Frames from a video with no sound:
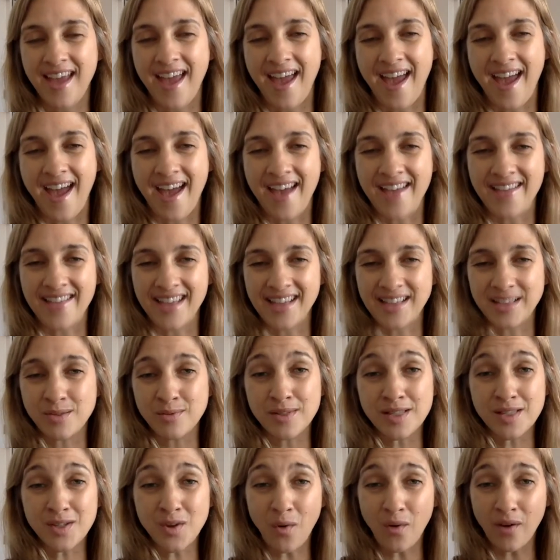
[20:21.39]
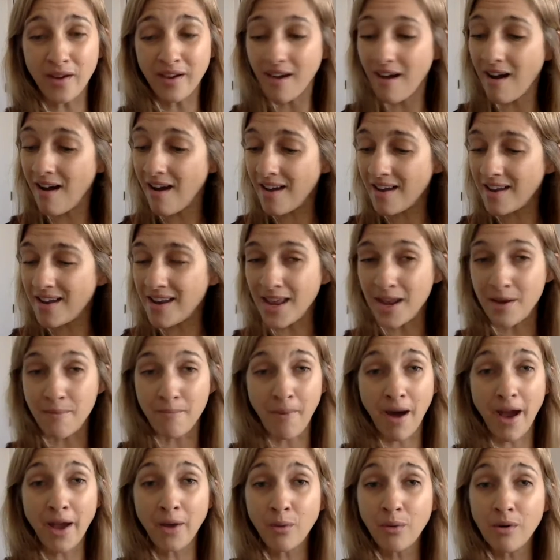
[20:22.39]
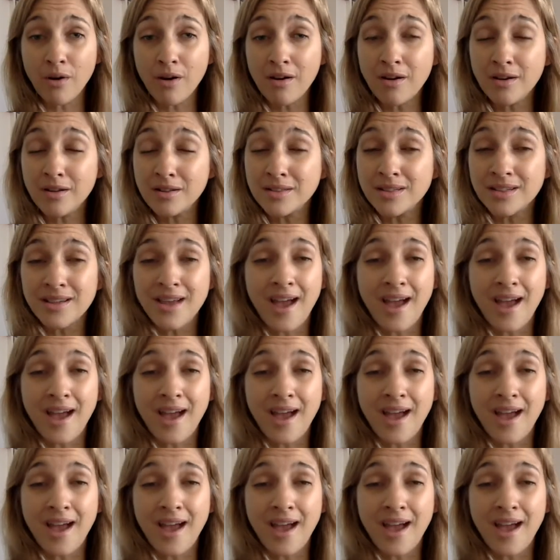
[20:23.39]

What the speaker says: And that's what's going on in my world.